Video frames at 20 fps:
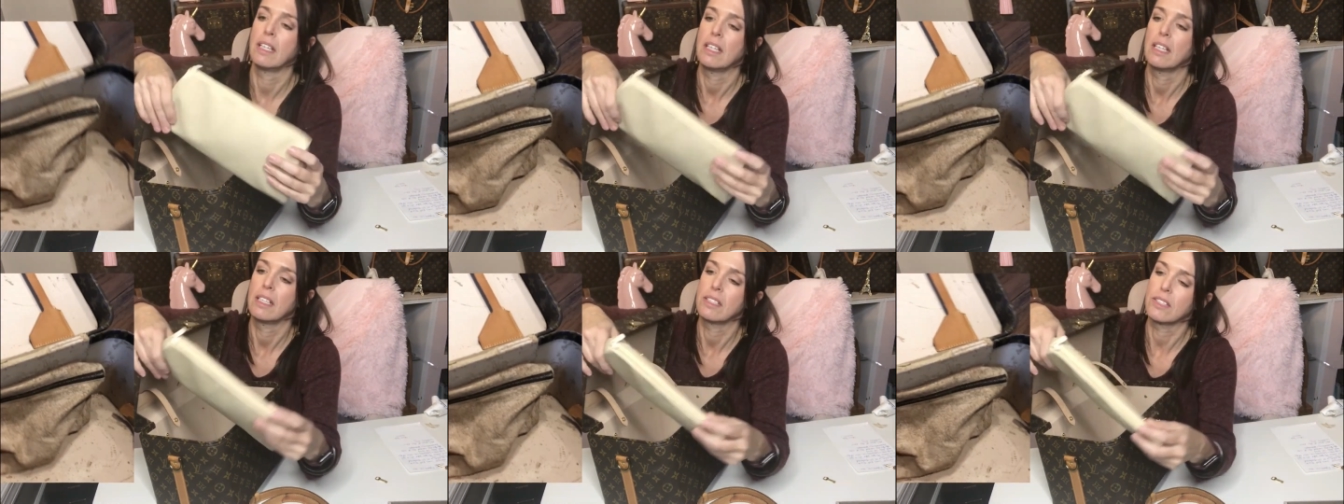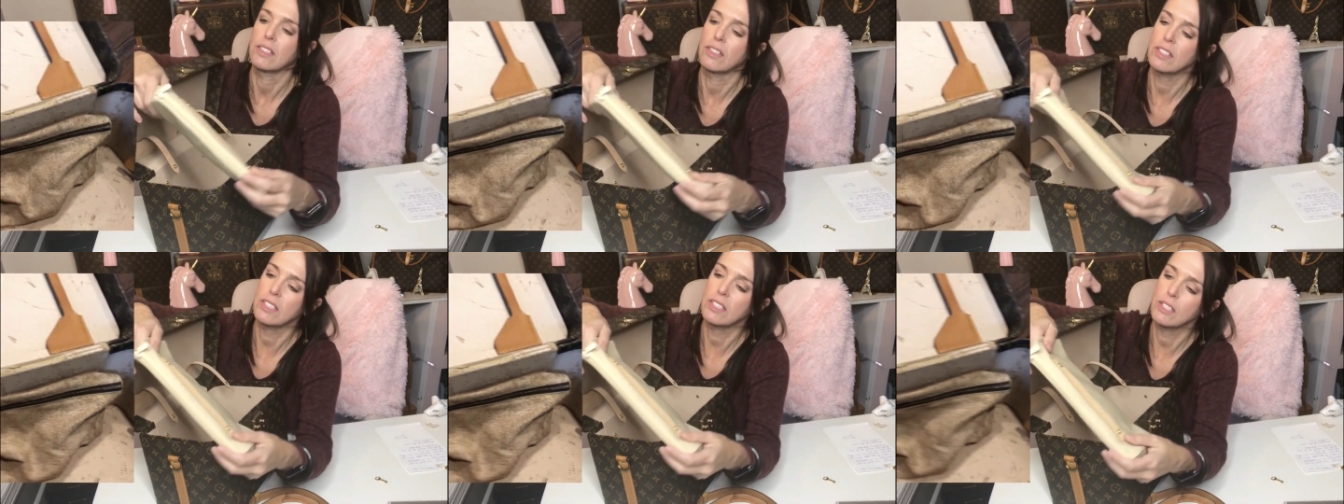
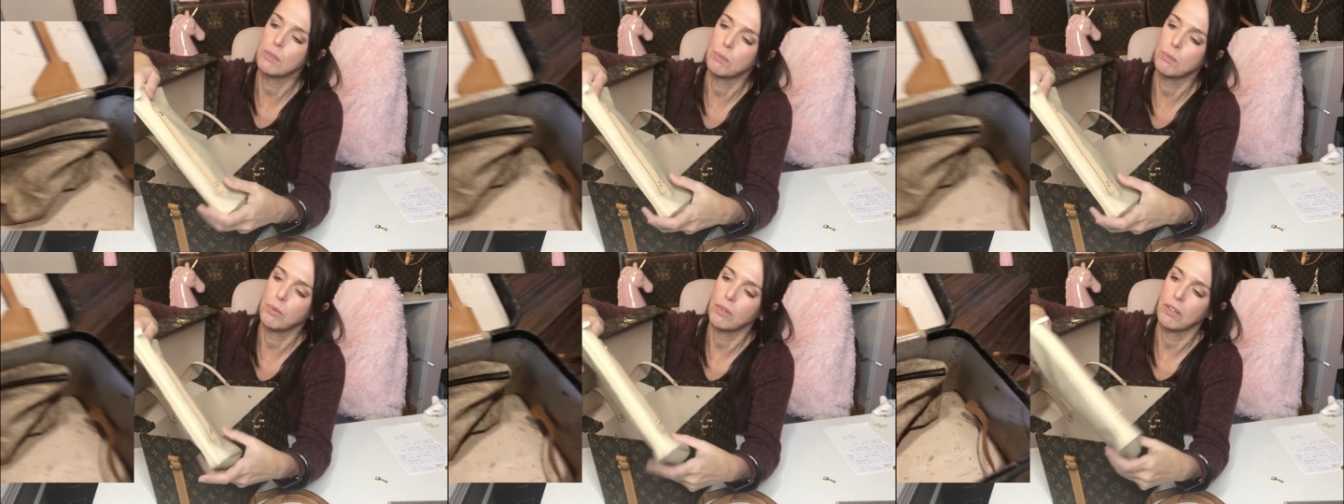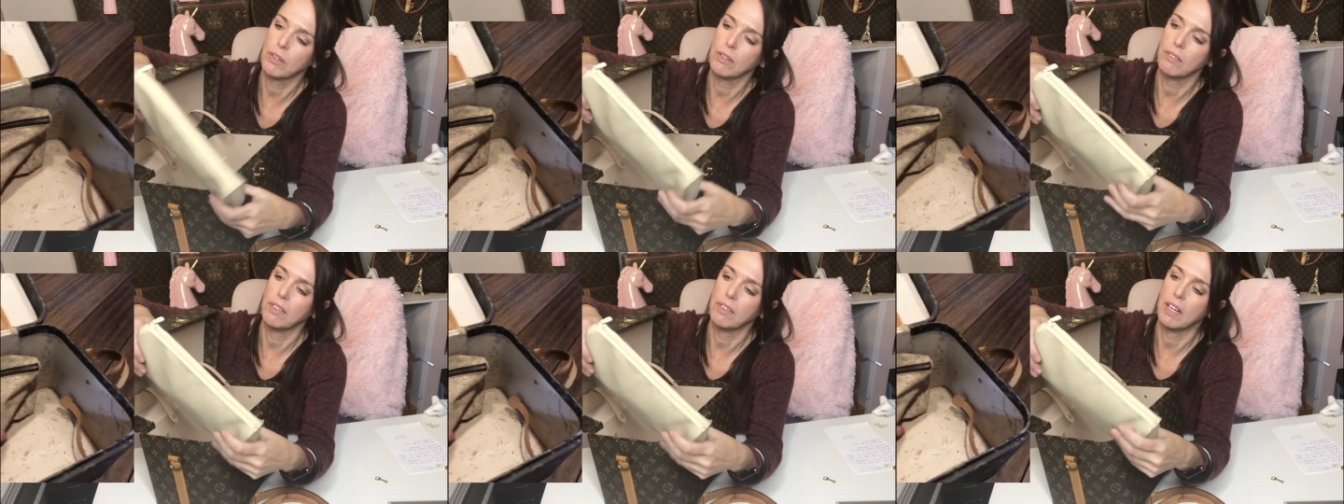So this is more
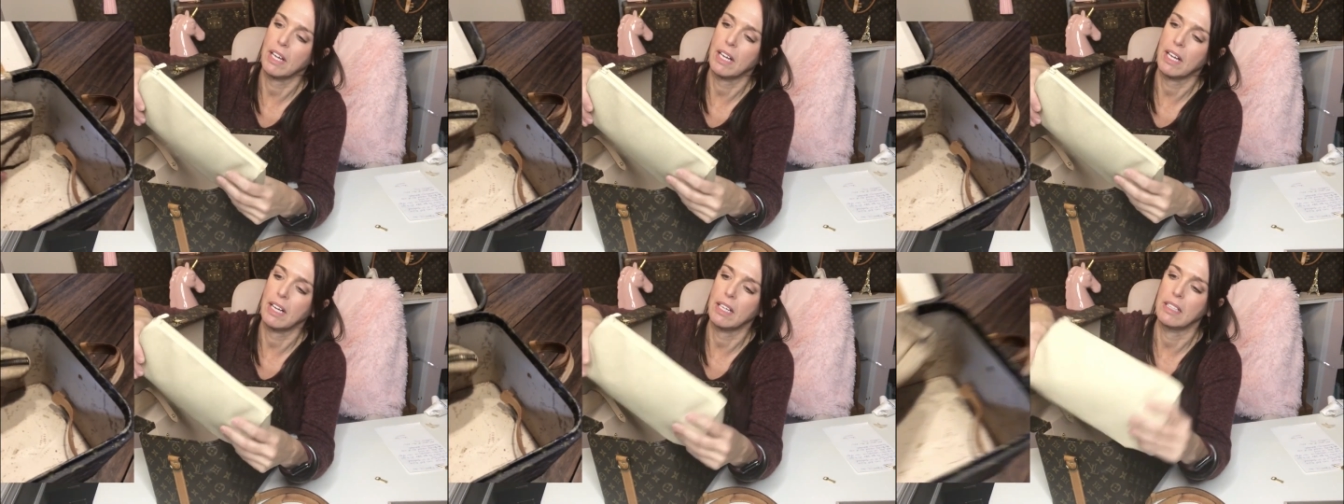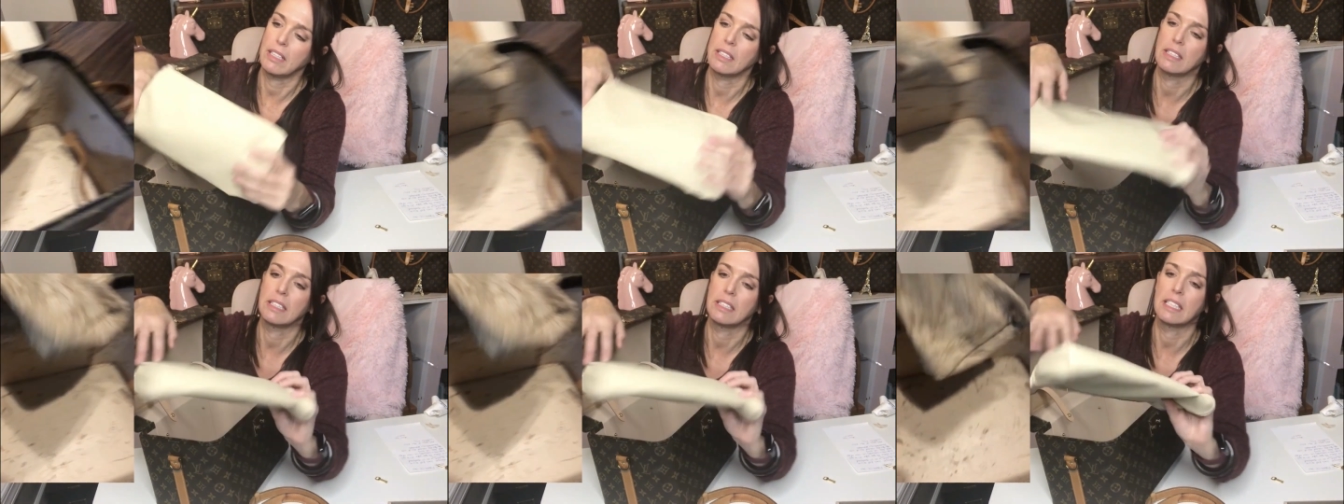of
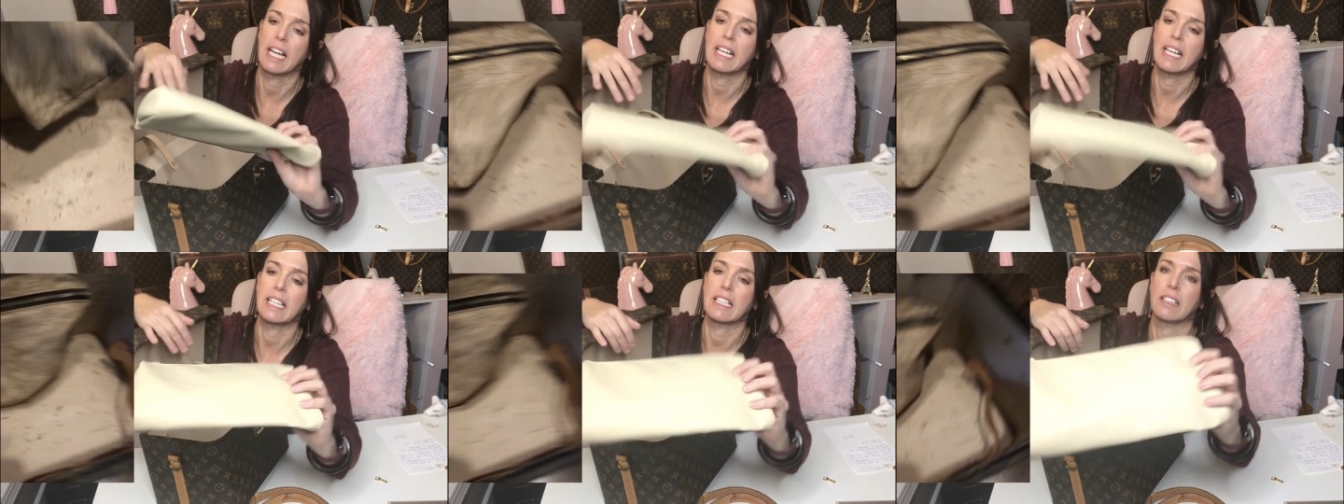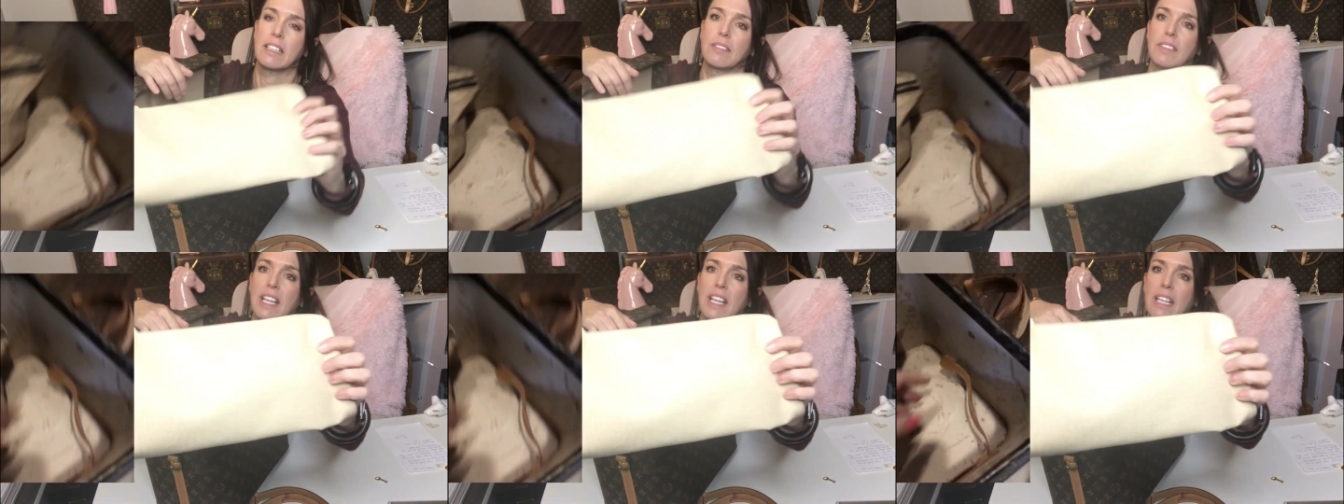a lining
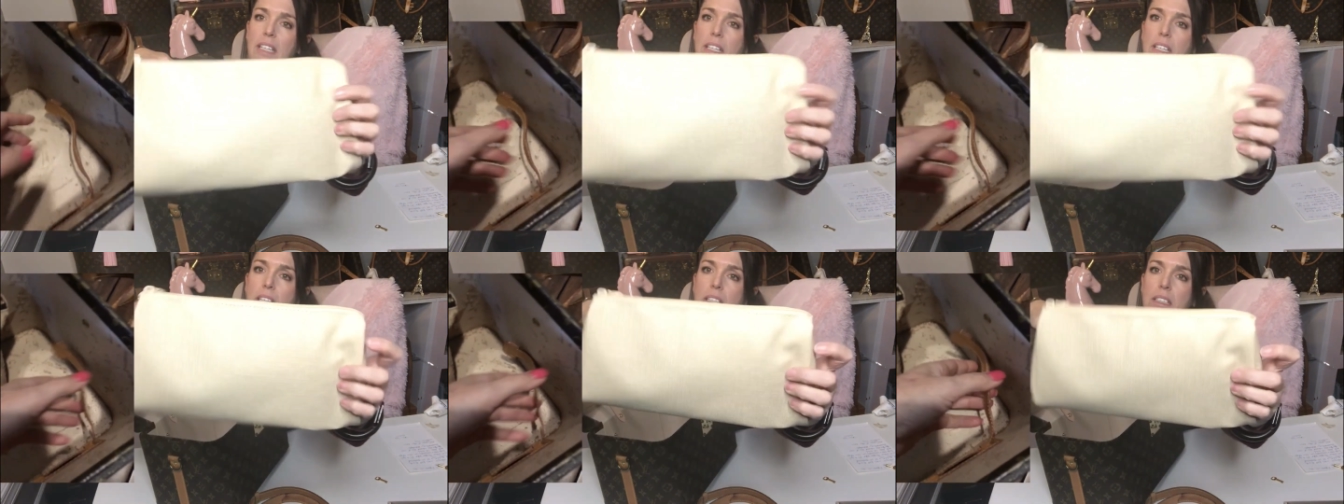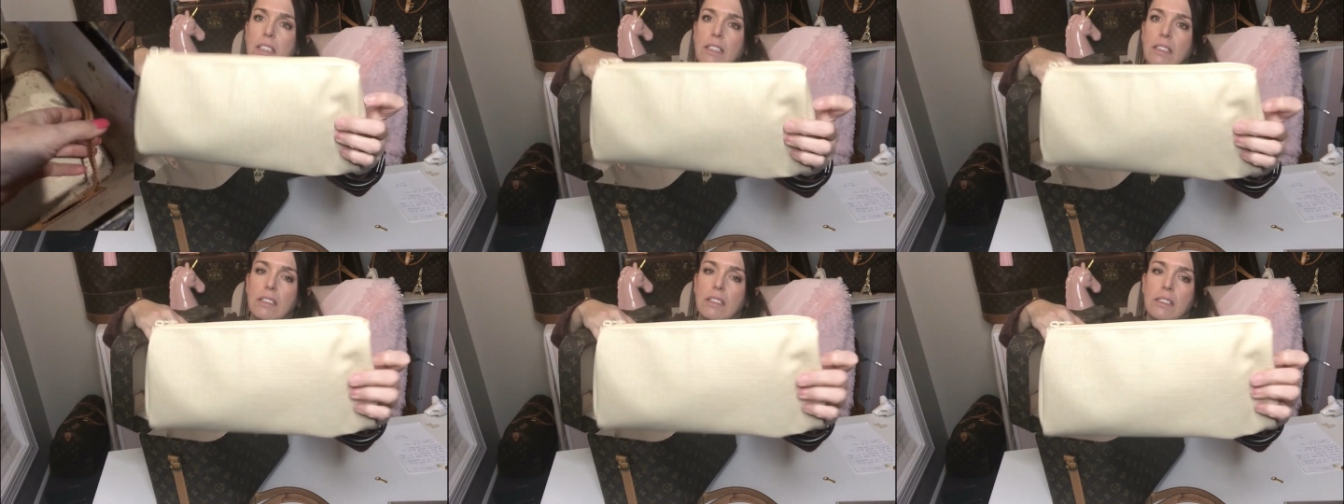of like a